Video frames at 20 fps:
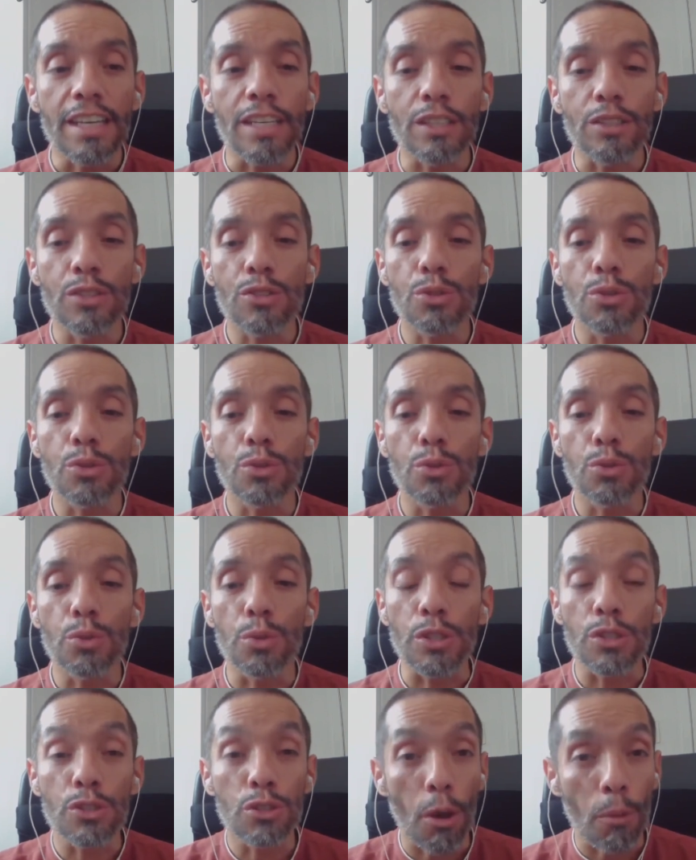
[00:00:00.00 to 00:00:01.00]
into
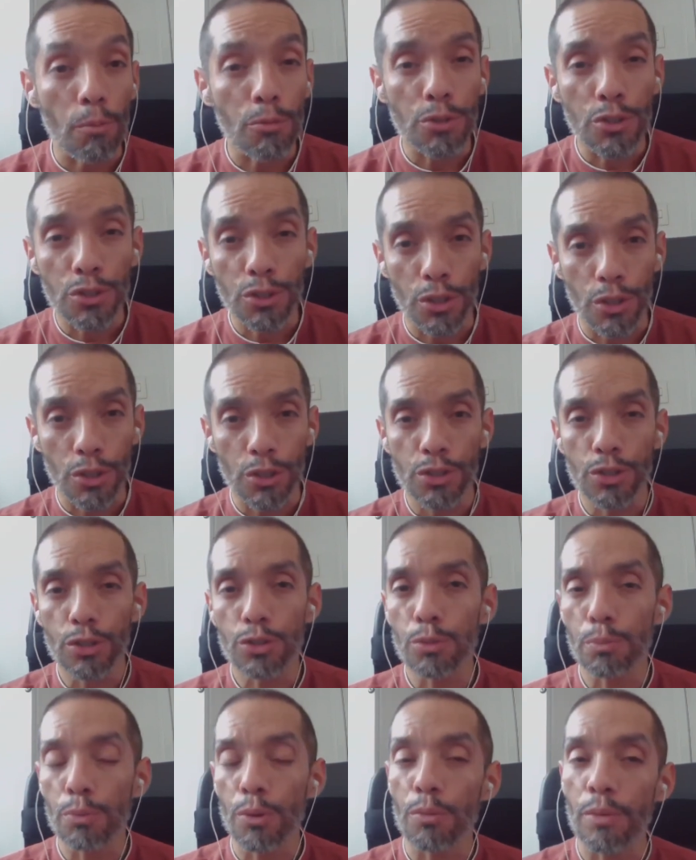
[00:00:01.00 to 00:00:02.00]
doing some
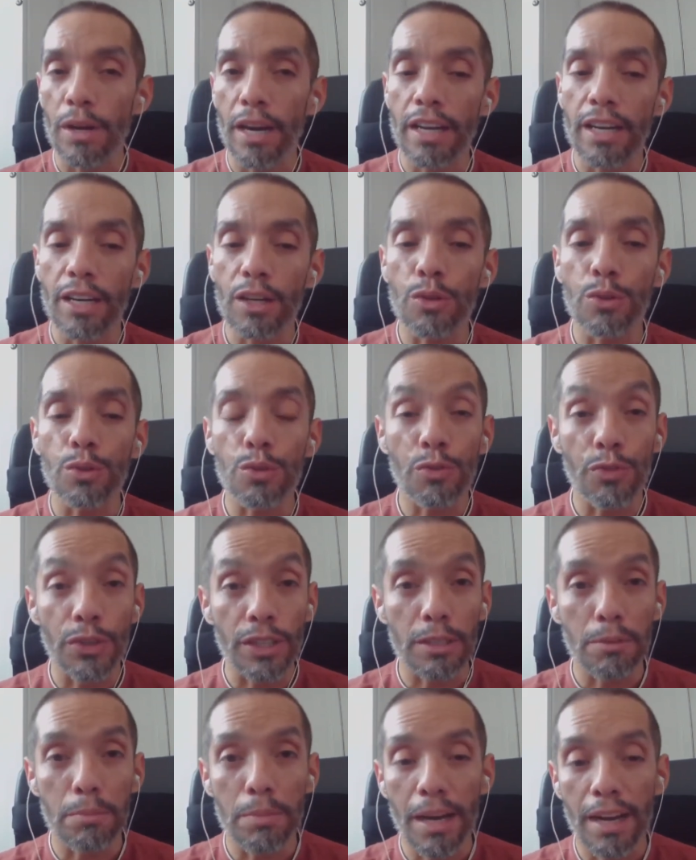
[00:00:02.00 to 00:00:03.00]
research to provide a good
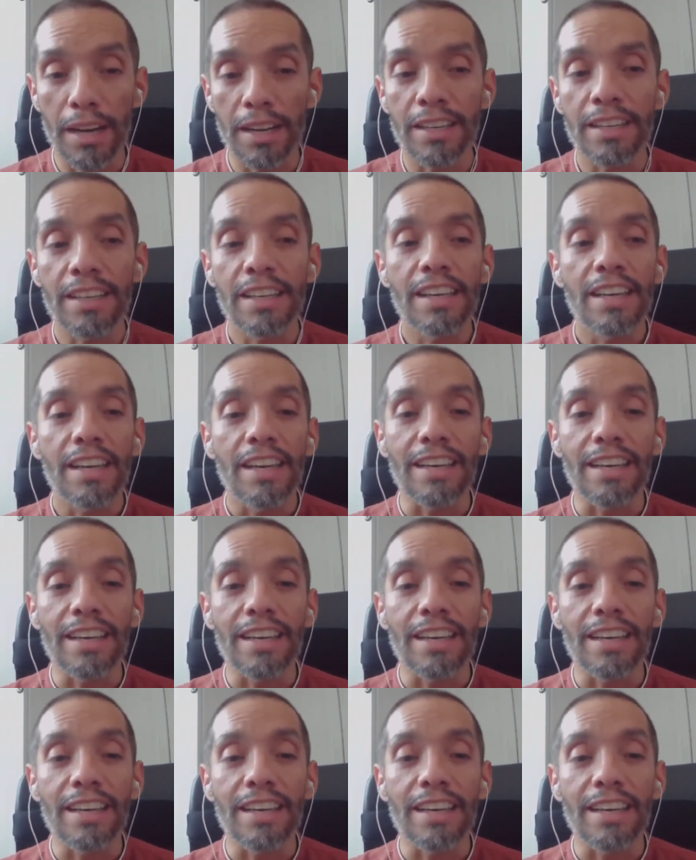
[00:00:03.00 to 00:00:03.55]
feedback.